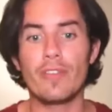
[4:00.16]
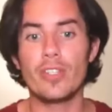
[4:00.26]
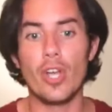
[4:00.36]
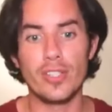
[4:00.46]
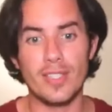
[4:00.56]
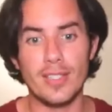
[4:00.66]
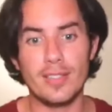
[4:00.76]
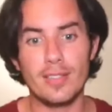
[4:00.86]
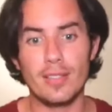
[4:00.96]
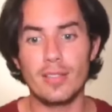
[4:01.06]
of
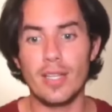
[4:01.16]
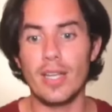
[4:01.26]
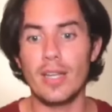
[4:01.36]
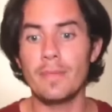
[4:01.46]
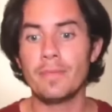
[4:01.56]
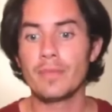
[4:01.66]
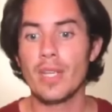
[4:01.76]
gnosis. The